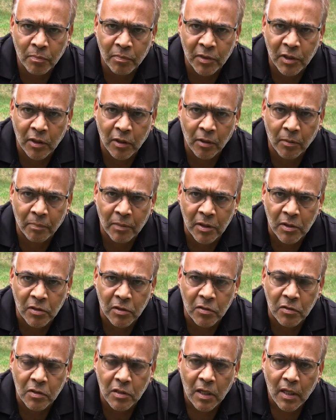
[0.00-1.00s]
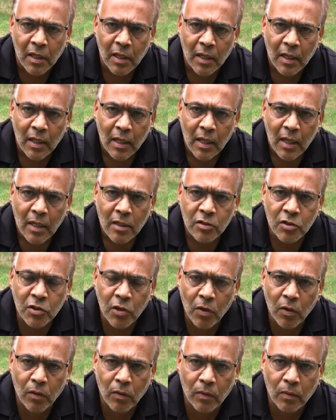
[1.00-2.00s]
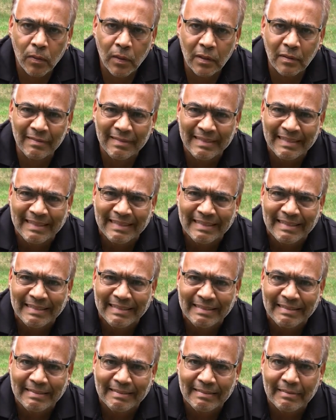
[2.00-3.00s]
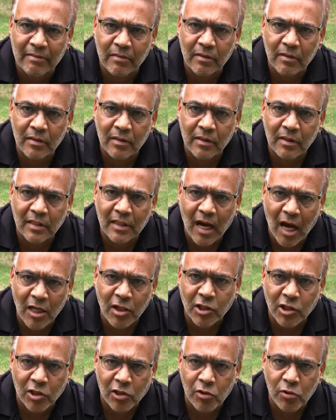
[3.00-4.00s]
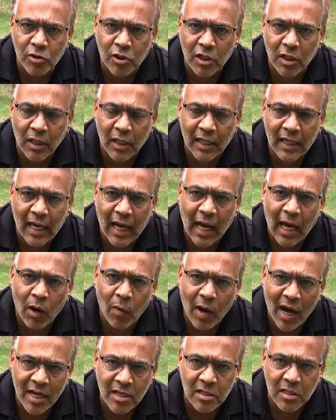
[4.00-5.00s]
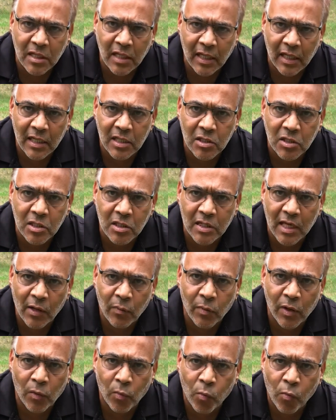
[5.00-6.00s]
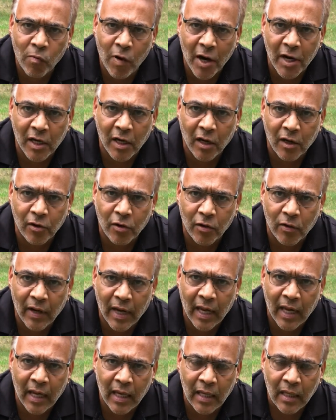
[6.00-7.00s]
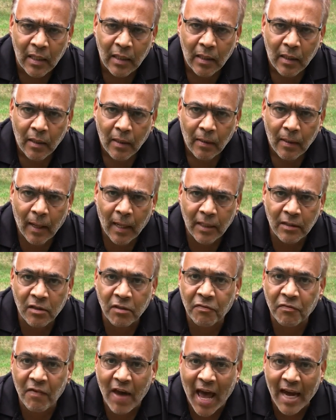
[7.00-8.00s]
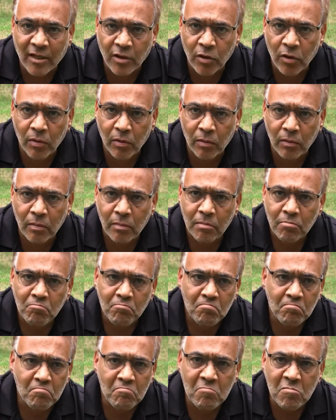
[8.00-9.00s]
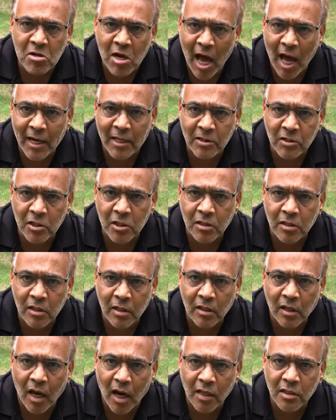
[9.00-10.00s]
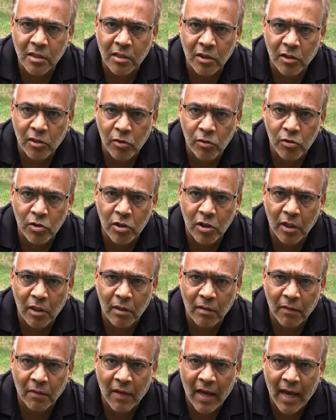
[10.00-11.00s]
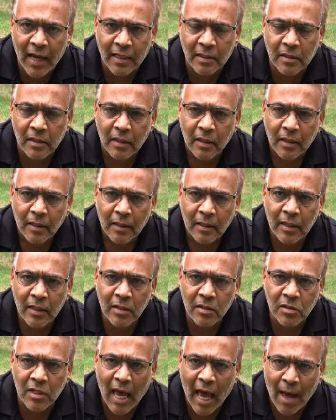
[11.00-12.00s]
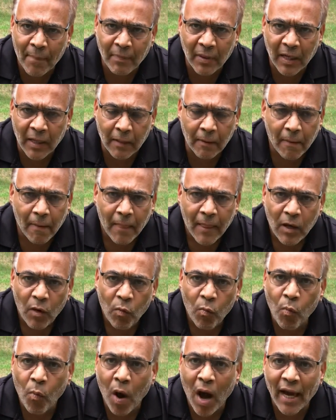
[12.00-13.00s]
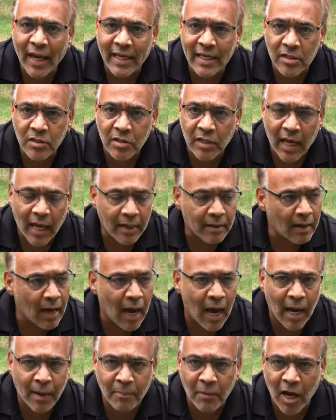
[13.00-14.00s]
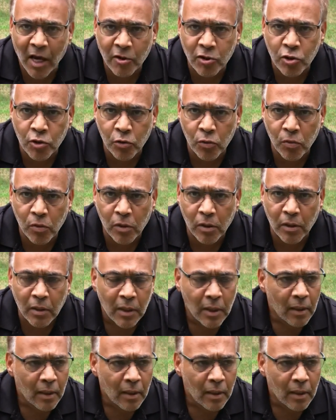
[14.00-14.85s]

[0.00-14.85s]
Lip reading: particular pieces. So constitutionally, how I see it is that we're running under a de facto, non-existent constitution that is happening. Why is that? I'm not sure,